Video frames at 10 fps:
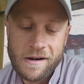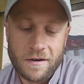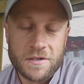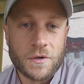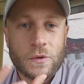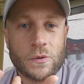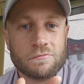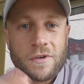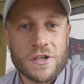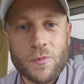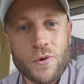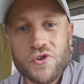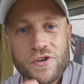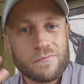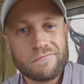So I
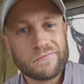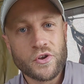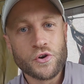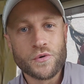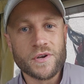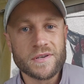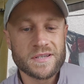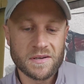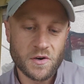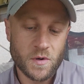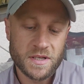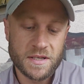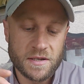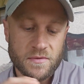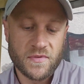smoked them, curious,
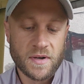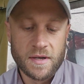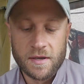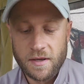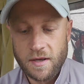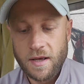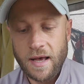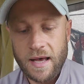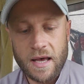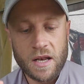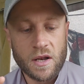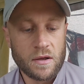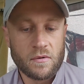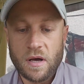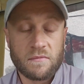inquisitive, and
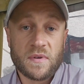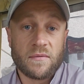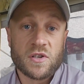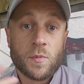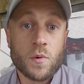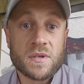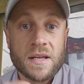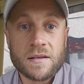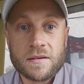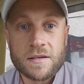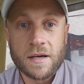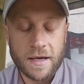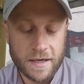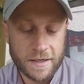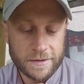I've never smoked since.
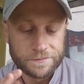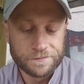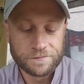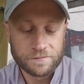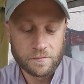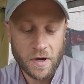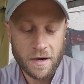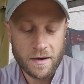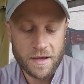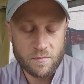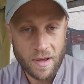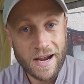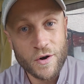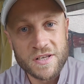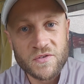My
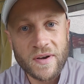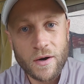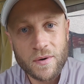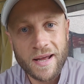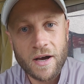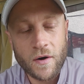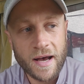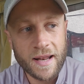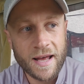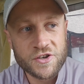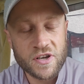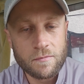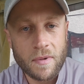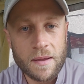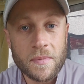parents found out and actually
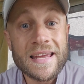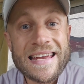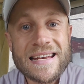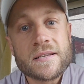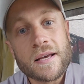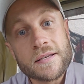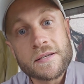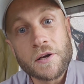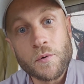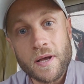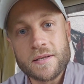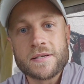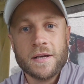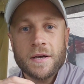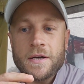made me eat a cigarette.
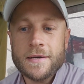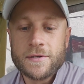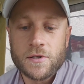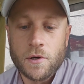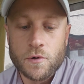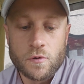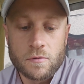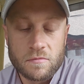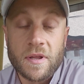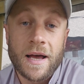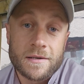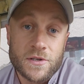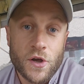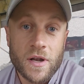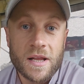So that
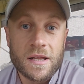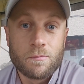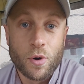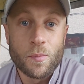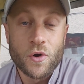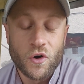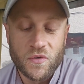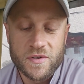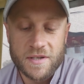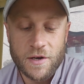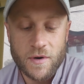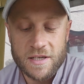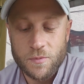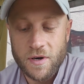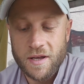certainly put me off
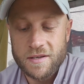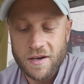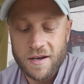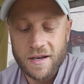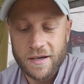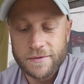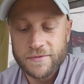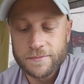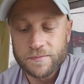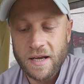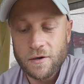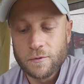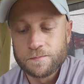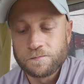cigarettes my entire life. Now,